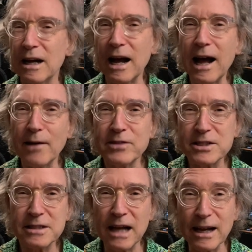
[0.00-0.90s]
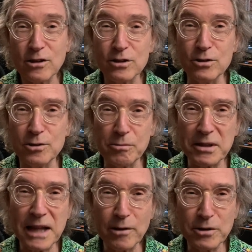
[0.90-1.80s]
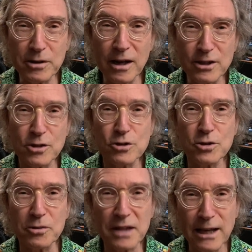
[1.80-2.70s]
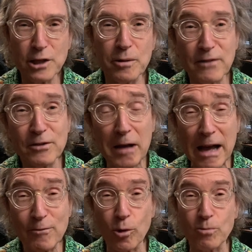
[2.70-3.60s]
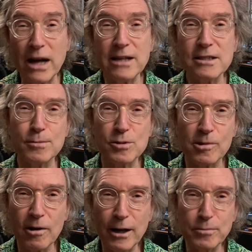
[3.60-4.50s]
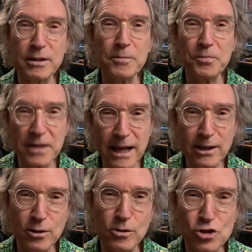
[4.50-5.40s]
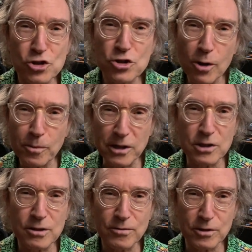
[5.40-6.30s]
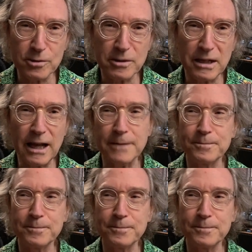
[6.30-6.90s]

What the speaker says: Obviously, I couldn't do it without you guys, so thank you. And if you have already subscribed, thank you so much for doing that.